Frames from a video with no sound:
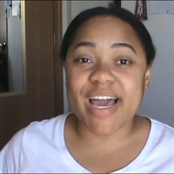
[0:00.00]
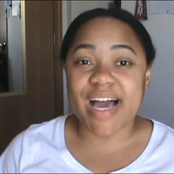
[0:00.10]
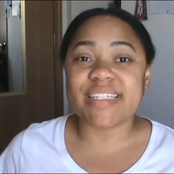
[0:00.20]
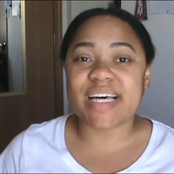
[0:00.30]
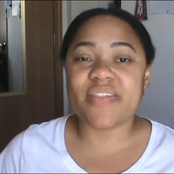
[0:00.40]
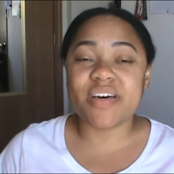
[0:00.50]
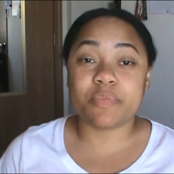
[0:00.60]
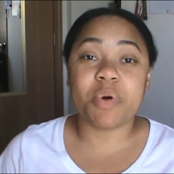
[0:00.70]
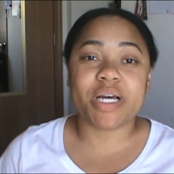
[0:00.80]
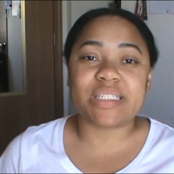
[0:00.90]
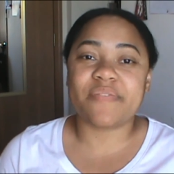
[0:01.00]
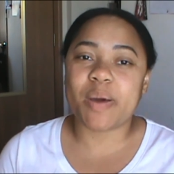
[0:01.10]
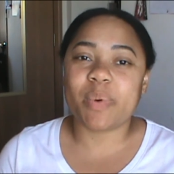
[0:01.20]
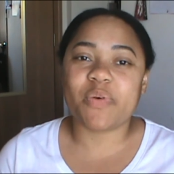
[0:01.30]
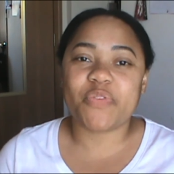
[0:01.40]
I said, this book is
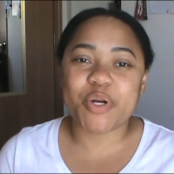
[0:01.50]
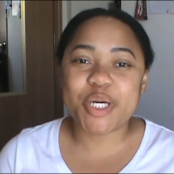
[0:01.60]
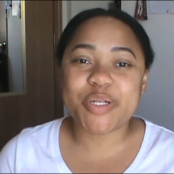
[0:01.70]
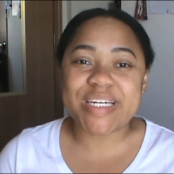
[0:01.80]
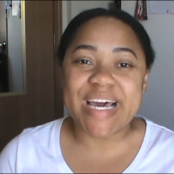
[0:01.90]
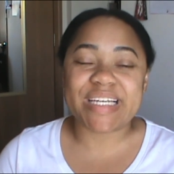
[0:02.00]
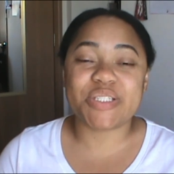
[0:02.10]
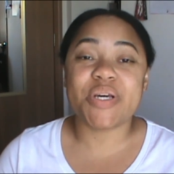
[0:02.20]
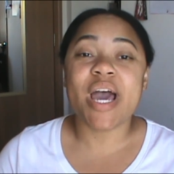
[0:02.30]
available for you to get